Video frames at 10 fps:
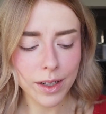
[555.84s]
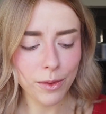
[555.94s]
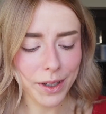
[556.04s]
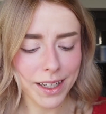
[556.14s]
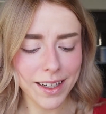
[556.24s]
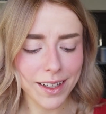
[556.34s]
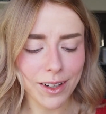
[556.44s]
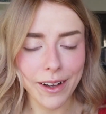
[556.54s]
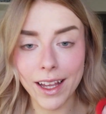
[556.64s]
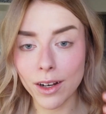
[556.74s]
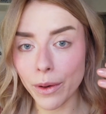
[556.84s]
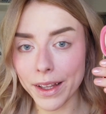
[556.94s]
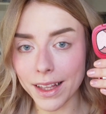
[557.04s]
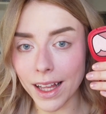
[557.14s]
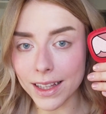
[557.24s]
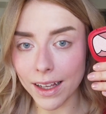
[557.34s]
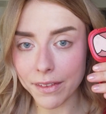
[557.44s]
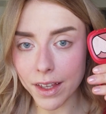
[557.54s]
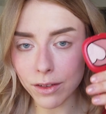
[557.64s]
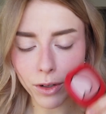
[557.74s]
one, we're gonna go in with La
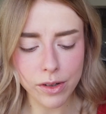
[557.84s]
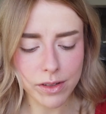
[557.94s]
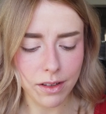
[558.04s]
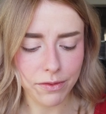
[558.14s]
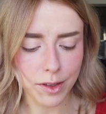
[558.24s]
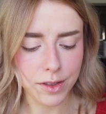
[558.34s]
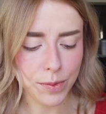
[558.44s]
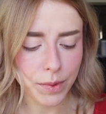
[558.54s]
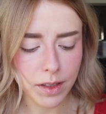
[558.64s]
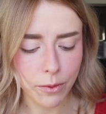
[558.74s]
Vie en Rose, the first one,